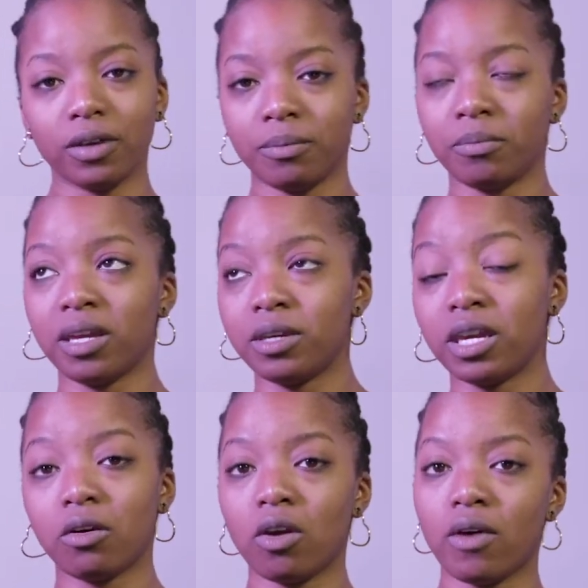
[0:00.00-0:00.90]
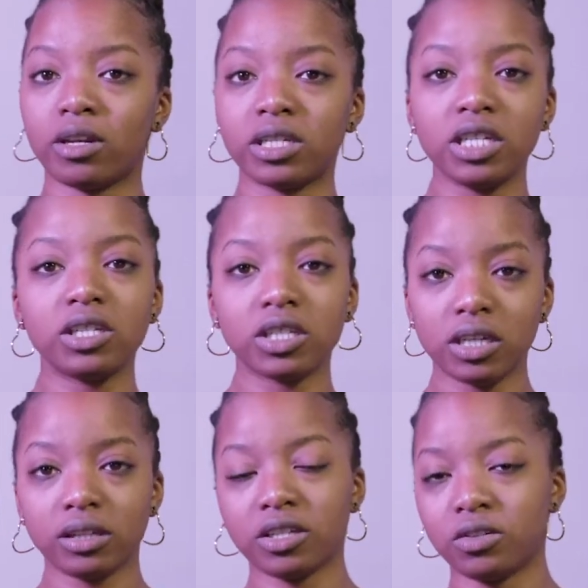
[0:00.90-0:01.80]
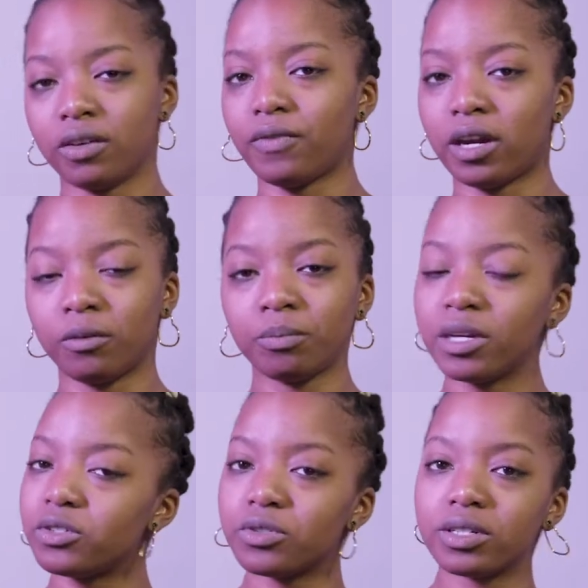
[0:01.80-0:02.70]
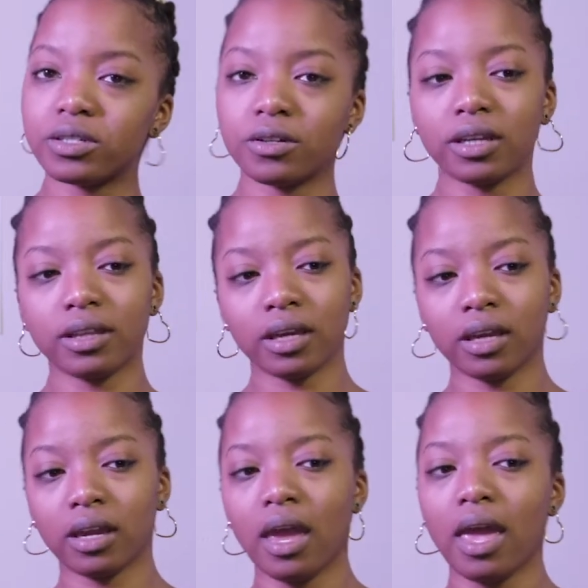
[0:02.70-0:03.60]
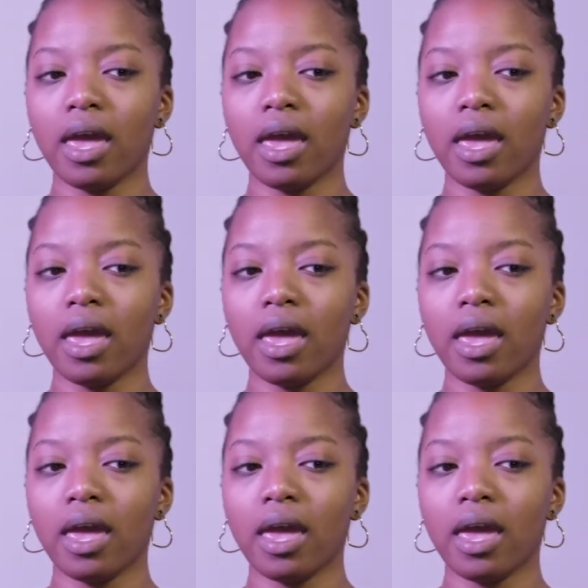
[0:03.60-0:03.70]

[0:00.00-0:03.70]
and maybe carry around a cheat sheet that you can find on Pinterest or anything